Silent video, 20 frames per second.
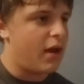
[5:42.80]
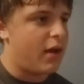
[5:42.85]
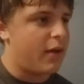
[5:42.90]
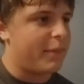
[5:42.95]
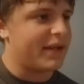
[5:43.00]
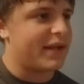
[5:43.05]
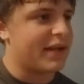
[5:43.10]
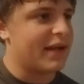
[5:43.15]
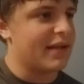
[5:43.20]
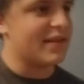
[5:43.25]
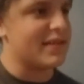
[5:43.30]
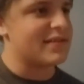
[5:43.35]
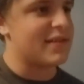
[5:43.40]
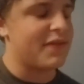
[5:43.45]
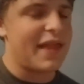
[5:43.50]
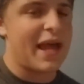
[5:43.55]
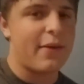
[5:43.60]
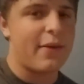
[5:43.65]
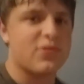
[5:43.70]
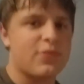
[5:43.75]
because
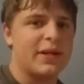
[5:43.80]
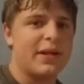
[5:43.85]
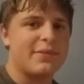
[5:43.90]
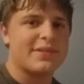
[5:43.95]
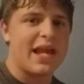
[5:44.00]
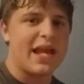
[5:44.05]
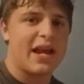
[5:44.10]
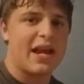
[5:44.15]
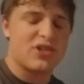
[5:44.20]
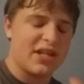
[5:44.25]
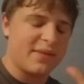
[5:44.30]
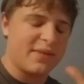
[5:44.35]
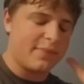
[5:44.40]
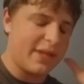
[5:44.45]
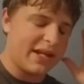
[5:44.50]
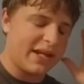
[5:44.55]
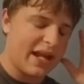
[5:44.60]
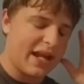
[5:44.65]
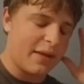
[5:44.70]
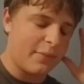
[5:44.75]
that was when he was actually
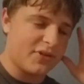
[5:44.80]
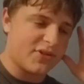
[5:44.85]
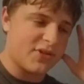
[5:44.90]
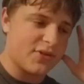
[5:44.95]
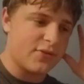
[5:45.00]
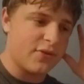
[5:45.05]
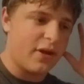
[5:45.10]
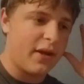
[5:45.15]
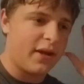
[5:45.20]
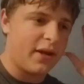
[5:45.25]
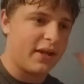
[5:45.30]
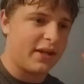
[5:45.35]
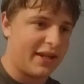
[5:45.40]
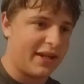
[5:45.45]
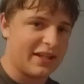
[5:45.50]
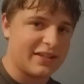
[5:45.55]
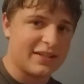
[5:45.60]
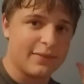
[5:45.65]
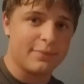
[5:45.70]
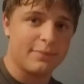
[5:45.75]
being able to
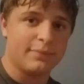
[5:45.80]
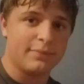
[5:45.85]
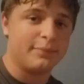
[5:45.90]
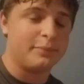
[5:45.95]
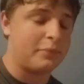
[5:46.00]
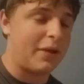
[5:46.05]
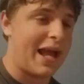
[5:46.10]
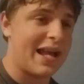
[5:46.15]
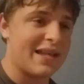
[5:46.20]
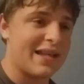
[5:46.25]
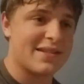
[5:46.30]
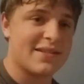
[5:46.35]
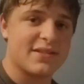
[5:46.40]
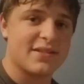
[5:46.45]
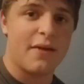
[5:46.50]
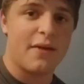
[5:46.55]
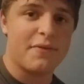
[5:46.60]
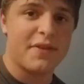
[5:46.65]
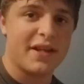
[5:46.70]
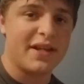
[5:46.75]
get the passes
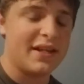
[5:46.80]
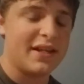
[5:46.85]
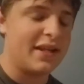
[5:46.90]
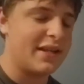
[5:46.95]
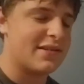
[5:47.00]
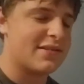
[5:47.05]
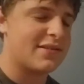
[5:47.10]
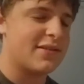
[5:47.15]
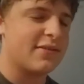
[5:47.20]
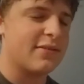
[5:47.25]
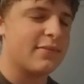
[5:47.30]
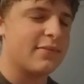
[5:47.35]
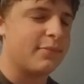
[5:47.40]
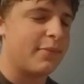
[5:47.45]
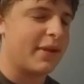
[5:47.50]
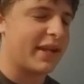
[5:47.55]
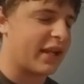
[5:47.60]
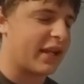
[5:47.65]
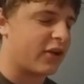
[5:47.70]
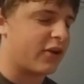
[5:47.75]
off that he needs to,
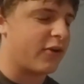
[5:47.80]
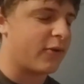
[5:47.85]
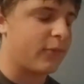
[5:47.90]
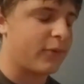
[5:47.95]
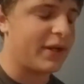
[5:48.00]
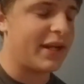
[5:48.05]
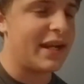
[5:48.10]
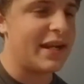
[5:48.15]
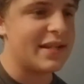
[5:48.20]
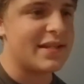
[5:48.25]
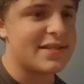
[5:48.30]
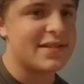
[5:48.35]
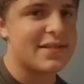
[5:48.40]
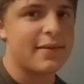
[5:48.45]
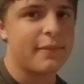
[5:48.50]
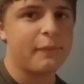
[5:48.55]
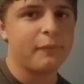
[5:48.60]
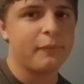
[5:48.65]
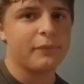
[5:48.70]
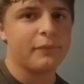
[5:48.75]
making good
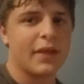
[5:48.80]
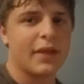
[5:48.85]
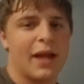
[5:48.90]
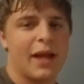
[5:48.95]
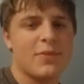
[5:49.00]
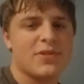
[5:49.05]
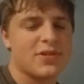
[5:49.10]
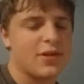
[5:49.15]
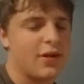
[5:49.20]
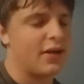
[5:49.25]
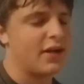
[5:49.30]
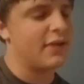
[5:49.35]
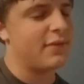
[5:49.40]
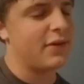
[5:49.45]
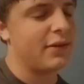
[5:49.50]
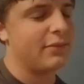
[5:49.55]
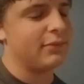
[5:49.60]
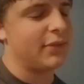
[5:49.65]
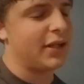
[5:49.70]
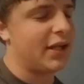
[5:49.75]
reads. I'm sorry if
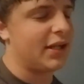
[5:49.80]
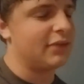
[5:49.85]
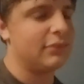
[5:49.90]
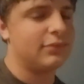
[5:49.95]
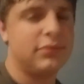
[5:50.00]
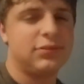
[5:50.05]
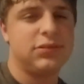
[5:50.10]
I'm not,